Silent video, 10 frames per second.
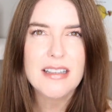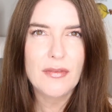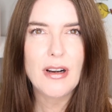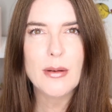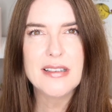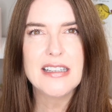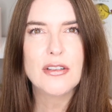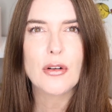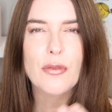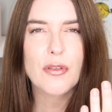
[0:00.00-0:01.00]
sunflower
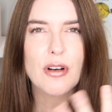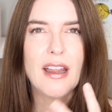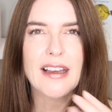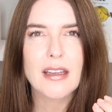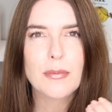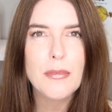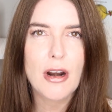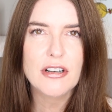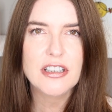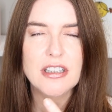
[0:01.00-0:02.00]
seed oil for like a
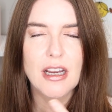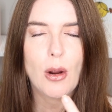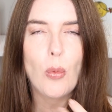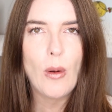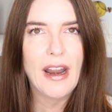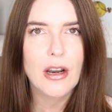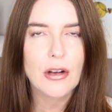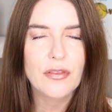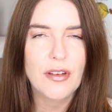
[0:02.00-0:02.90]
nourishing wet look